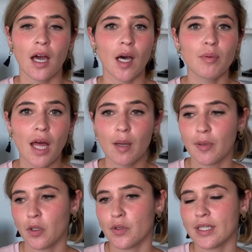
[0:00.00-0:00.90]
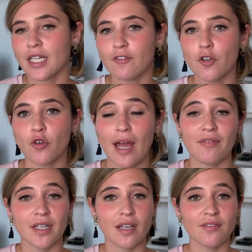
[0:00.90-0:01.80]
a blog post, an
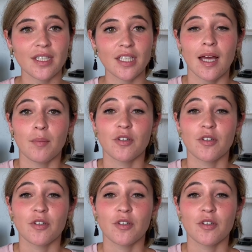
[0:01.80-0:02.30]
infographic, a video.